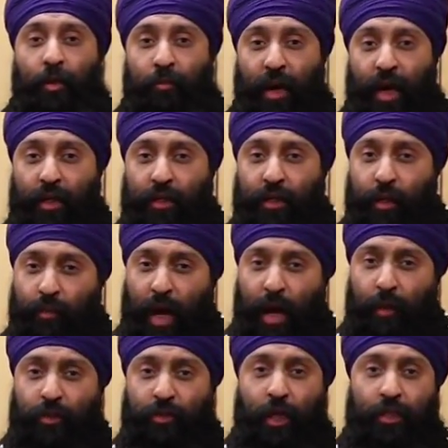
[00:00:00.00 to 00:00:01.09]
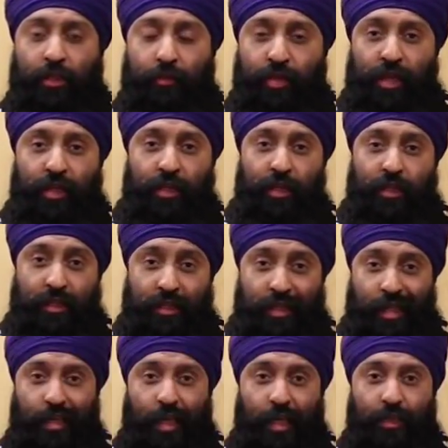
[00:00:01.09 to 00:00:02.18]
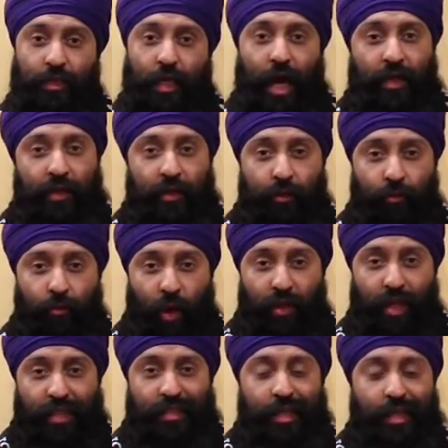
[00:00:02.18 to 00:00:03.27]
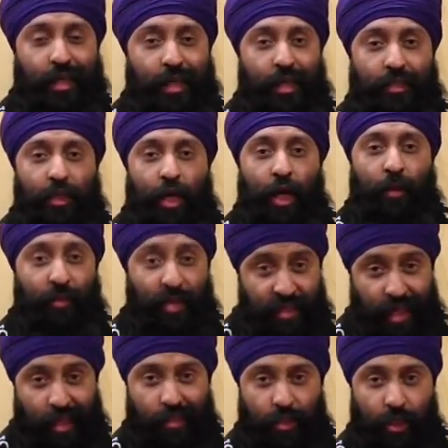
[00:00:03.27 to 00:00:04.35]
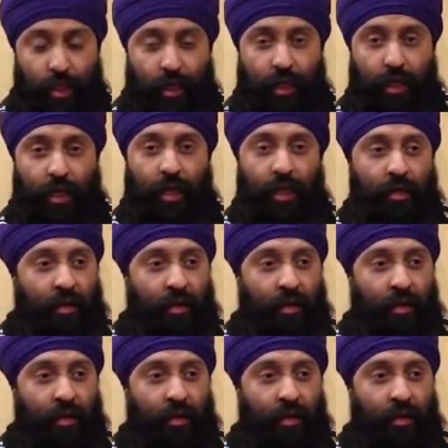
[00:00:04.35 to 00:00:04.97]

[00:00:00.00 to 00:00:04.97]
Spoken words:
But the perpetrators and predators see this, and what they see is potentially